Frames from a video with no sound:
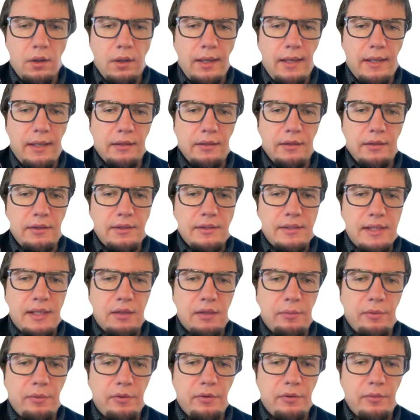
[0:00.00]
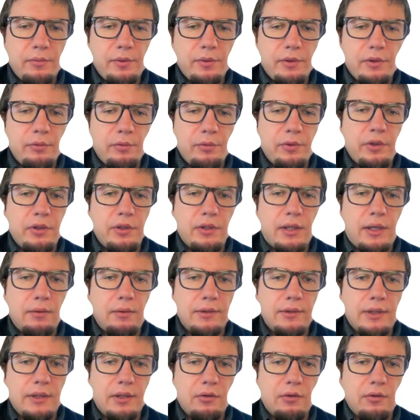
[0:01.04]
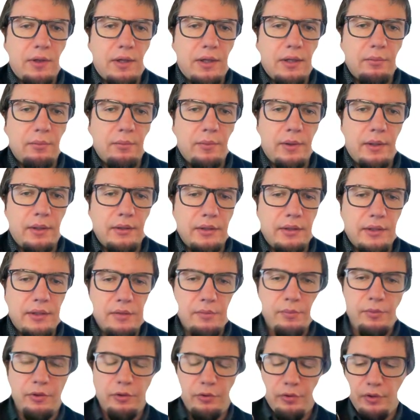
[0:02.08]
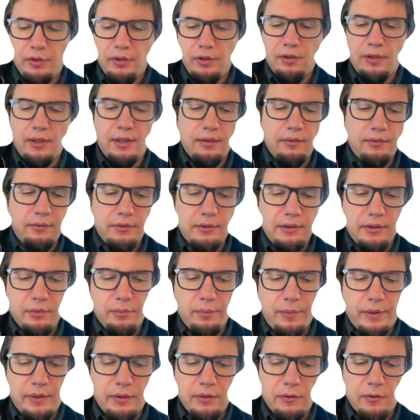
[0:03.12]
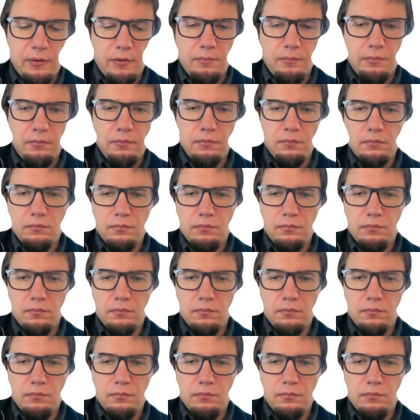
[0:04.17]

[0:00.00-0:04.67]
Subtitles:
And it's not between ground and crank, but it's between crank and pendulum.